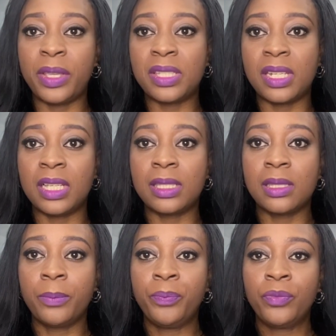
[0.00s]
business
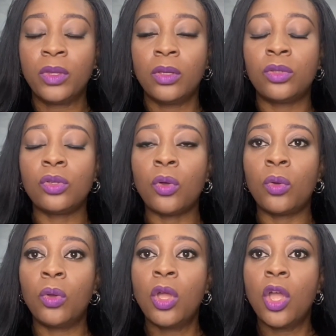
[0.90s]
so